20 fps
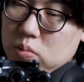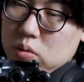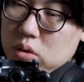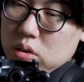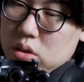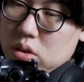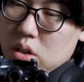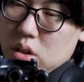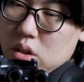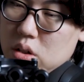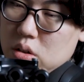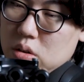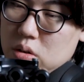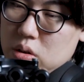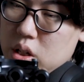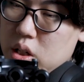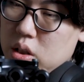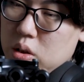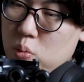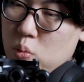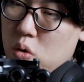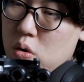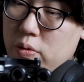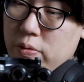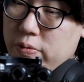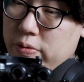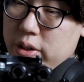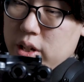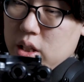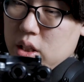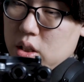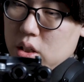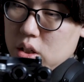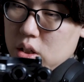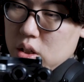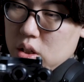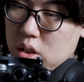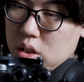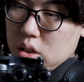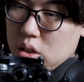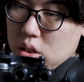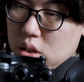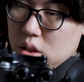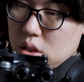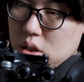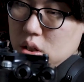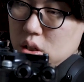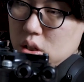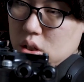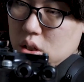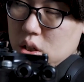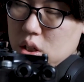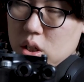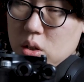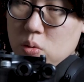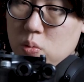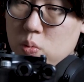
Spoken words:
so it won't fit. It